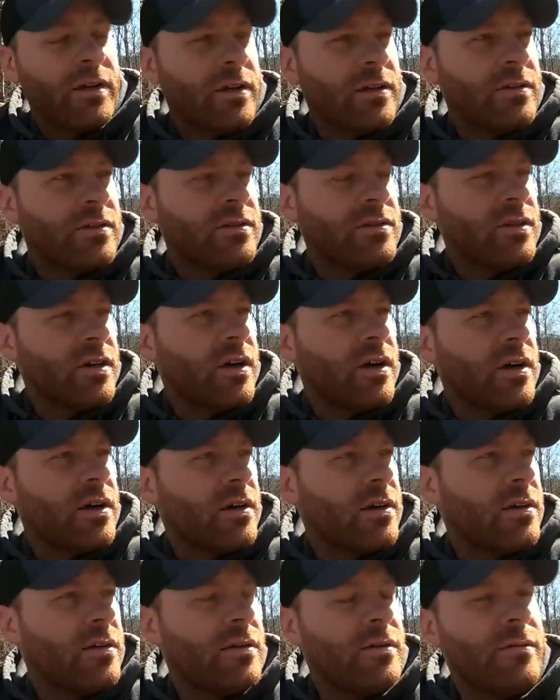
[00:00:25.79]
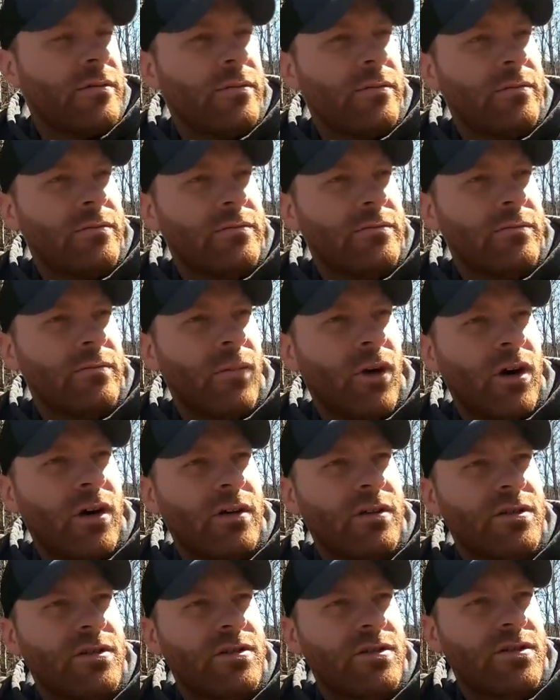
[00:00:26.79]
it's uh
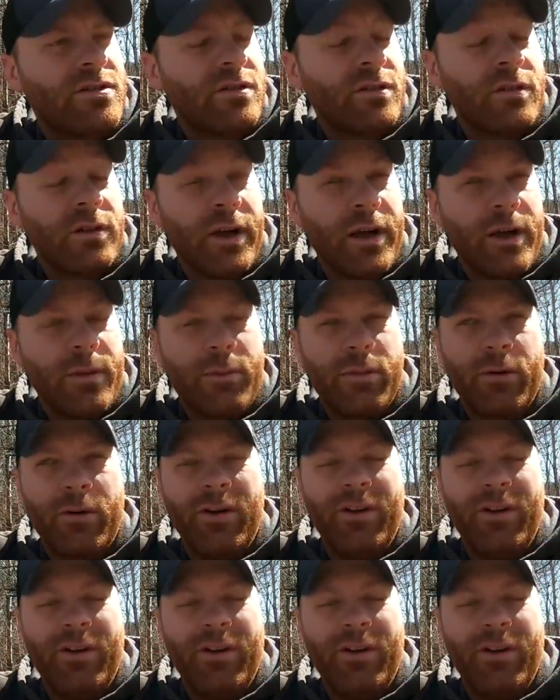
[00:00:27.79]
march or april